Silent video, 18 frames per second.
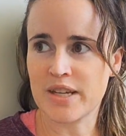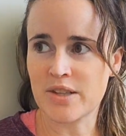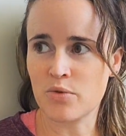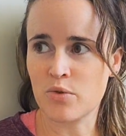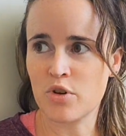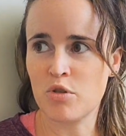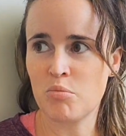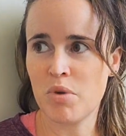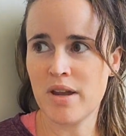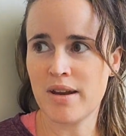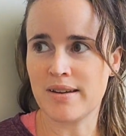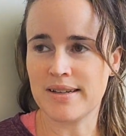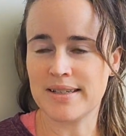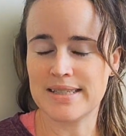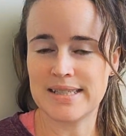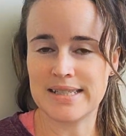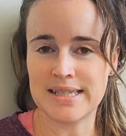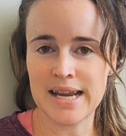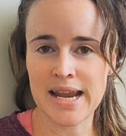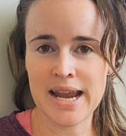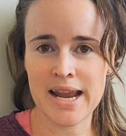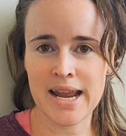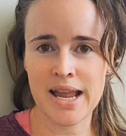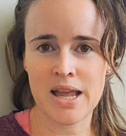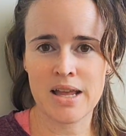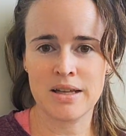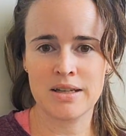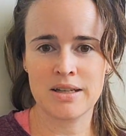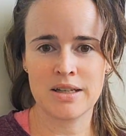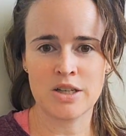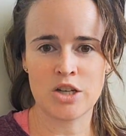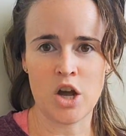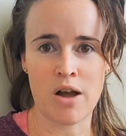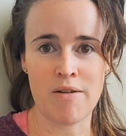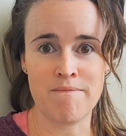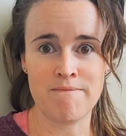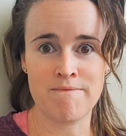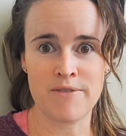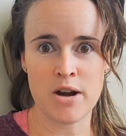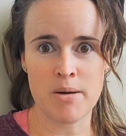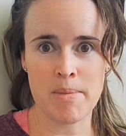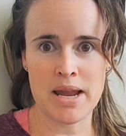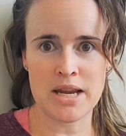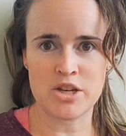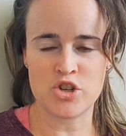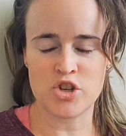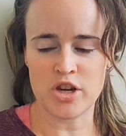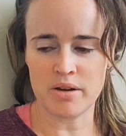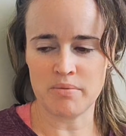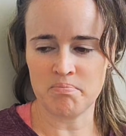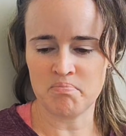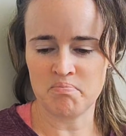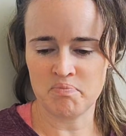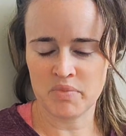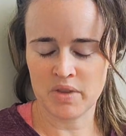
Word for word: That's where you've been. Ding! Confirmation.